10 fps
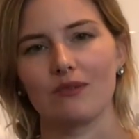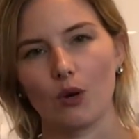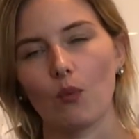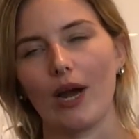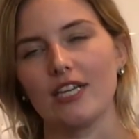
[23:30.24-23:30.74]

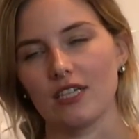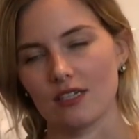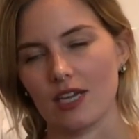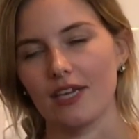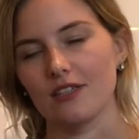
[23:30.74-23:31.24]
We're winding
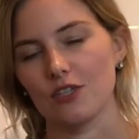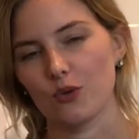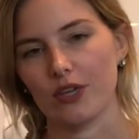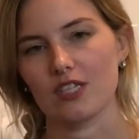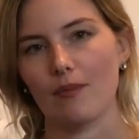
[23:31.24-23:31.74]
skeins and
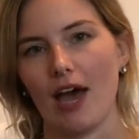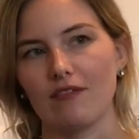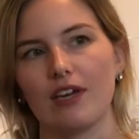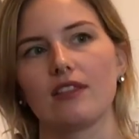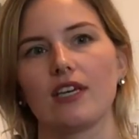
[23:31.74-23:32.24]
doing some
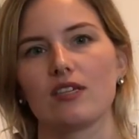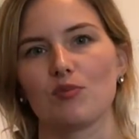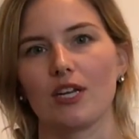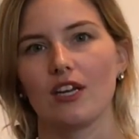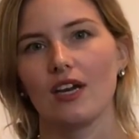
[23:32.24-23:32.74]
Advent things,
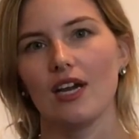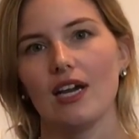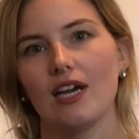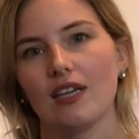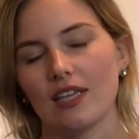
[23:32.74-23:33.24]
but
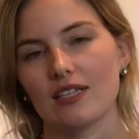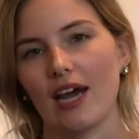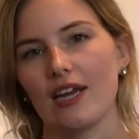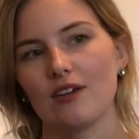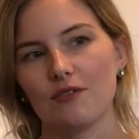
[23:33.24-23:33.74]
that's
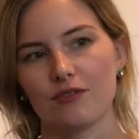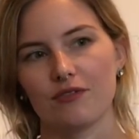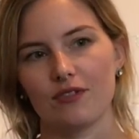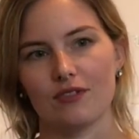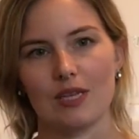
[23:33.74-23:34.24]
kind of
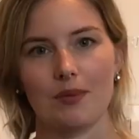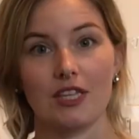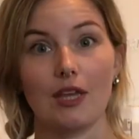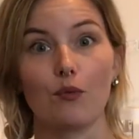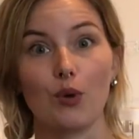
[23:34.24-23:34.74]

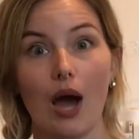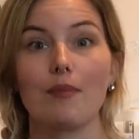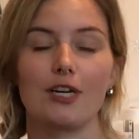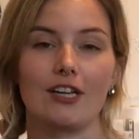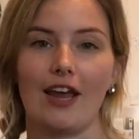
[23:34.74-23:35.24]
something that
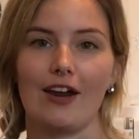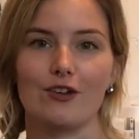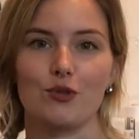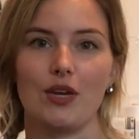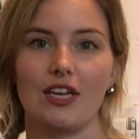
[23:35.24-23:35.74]
Robert and I are
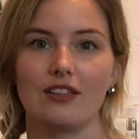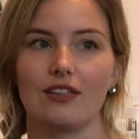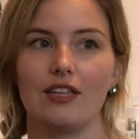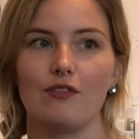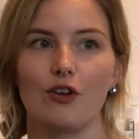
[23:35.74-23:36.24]
doing in the
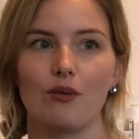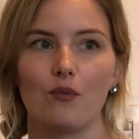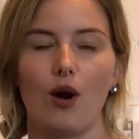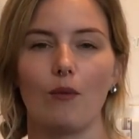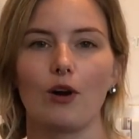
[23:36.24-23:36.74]
living room
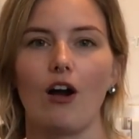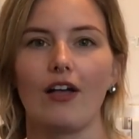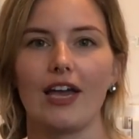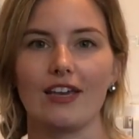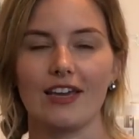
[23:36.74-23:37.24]
while we're all
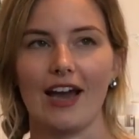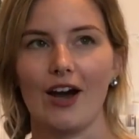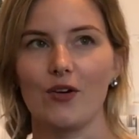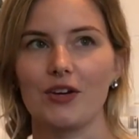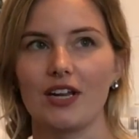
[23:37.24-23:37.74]
hanging
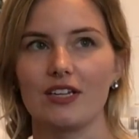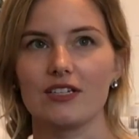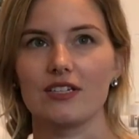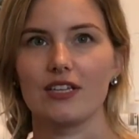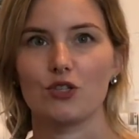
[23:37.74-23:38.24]
out,
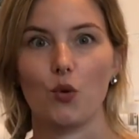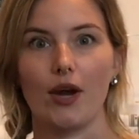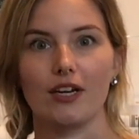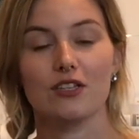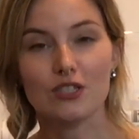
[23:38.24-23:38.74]
and it's
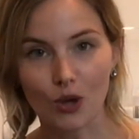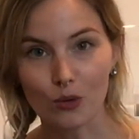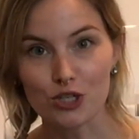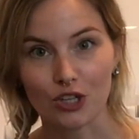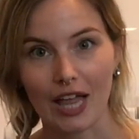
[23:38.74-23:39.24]
quite a
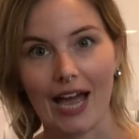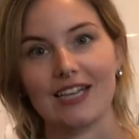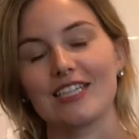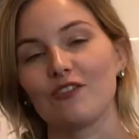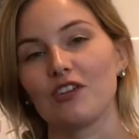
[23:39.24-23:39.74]
social
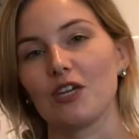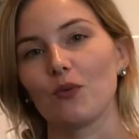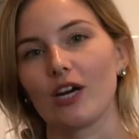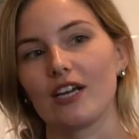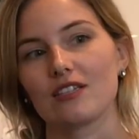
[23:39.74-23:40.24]
activity,
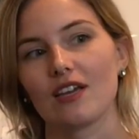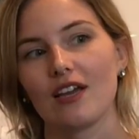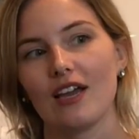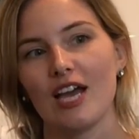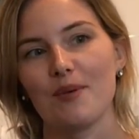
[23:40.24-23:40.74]
whereas
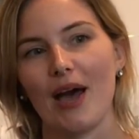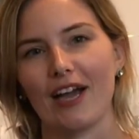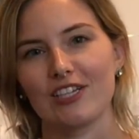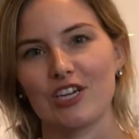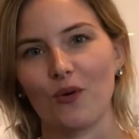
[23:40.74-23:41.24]

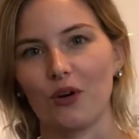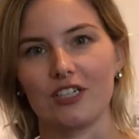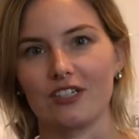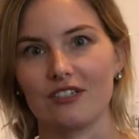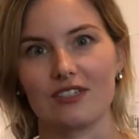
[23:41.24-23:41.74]
packaging
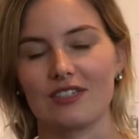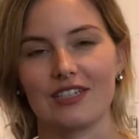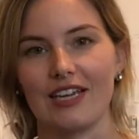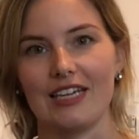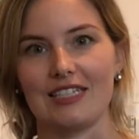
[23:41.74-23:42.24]
orders
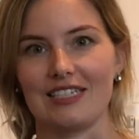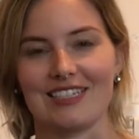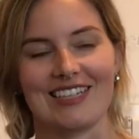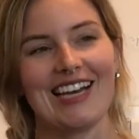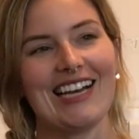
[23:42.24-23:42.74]
isn't.